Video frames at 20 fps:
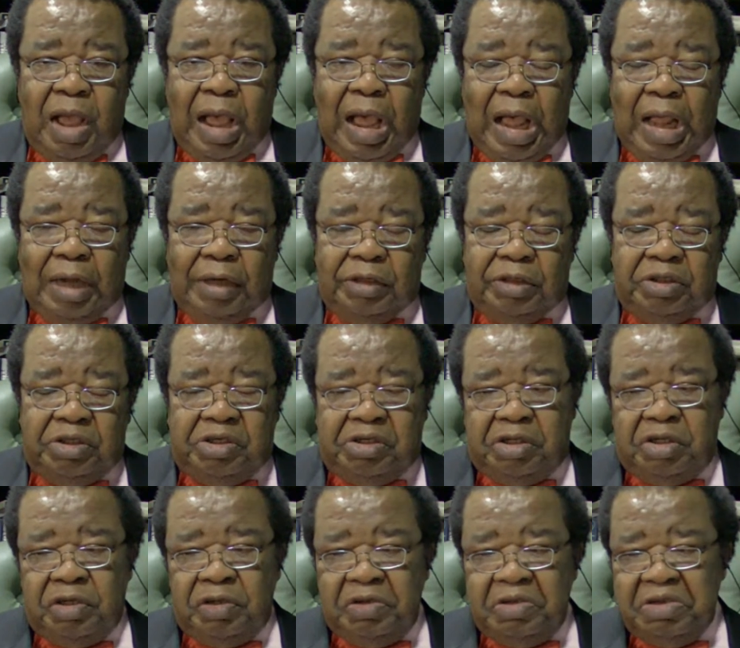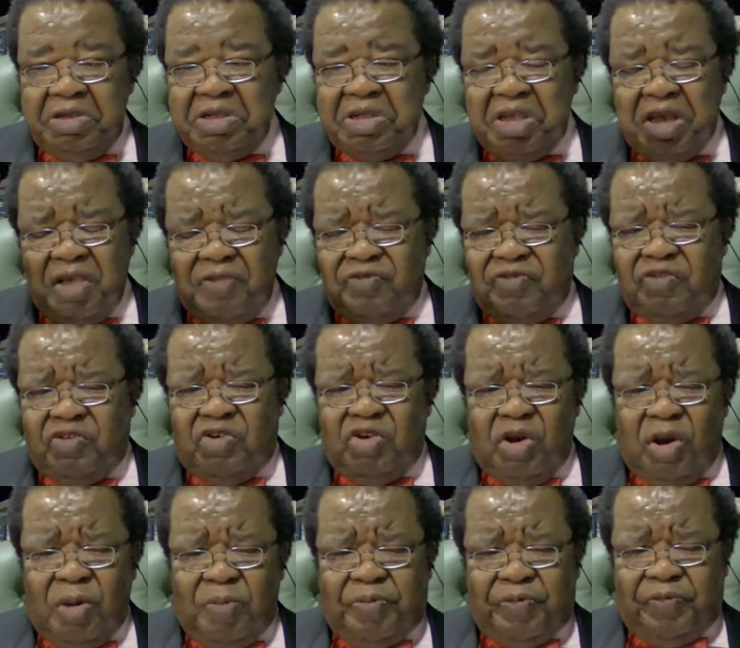And it gives
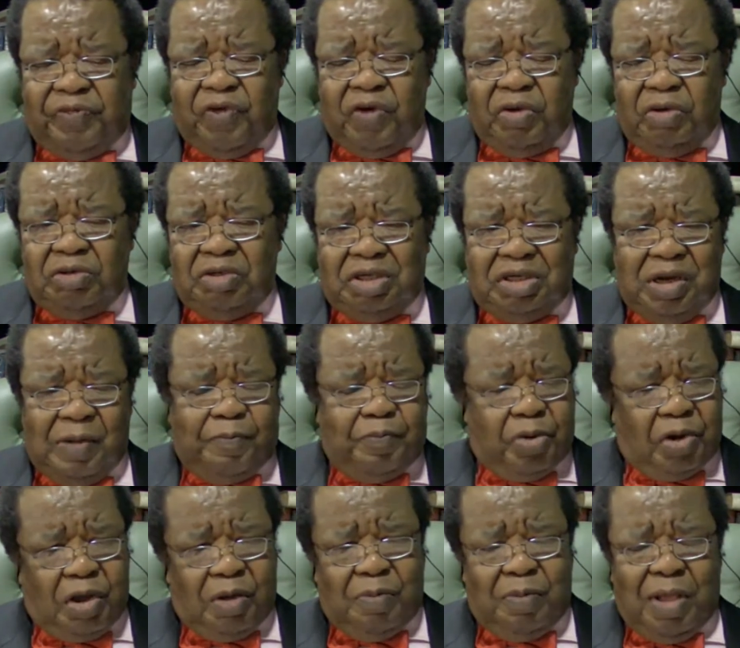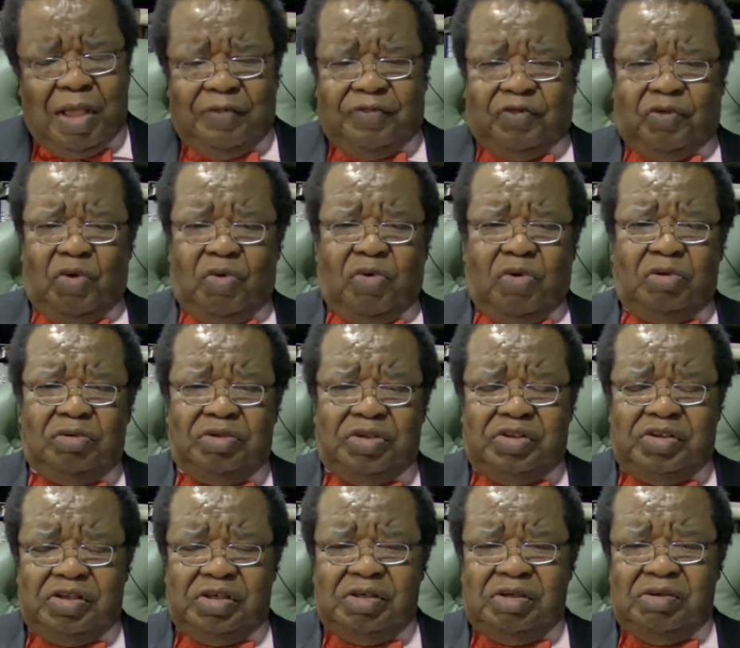job for diplomats to
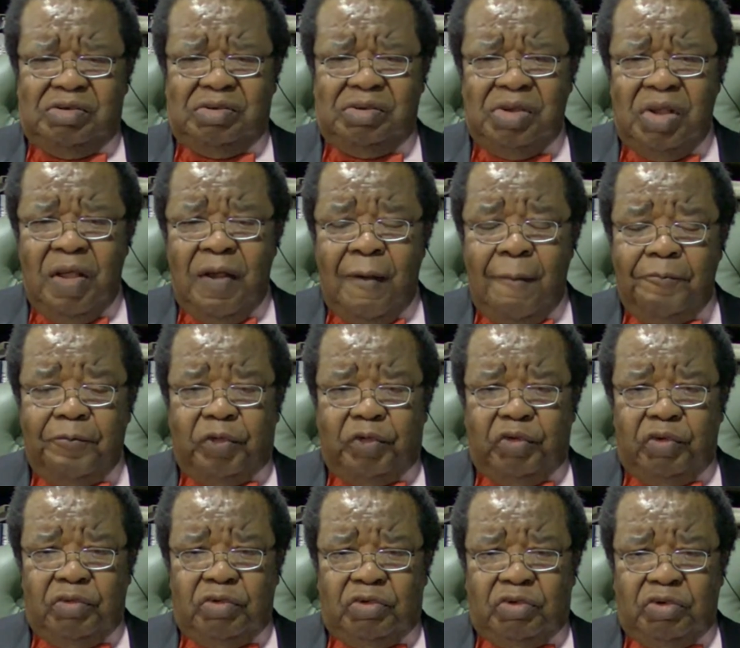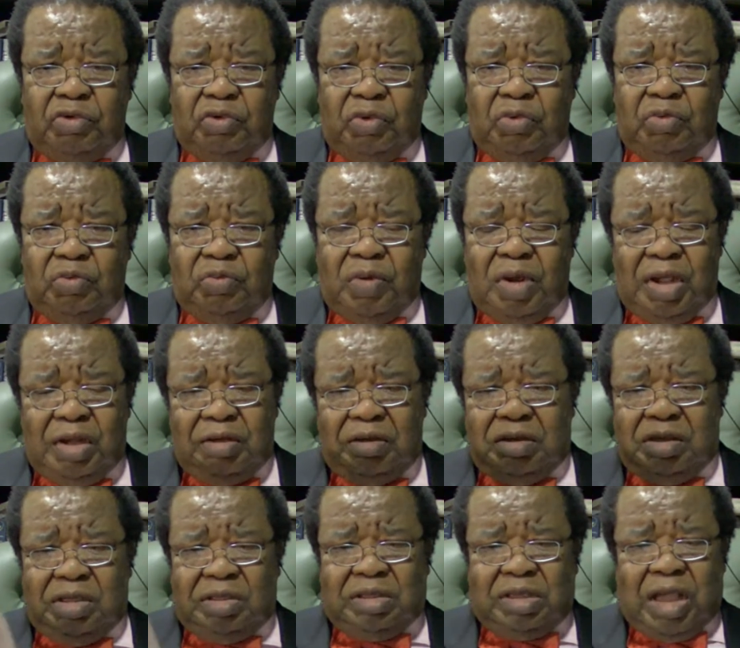continue to do
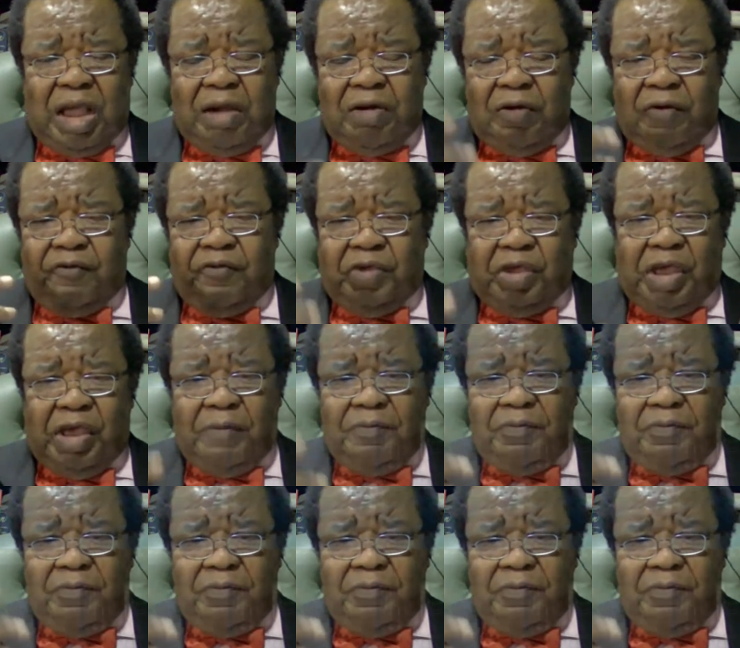when this kind of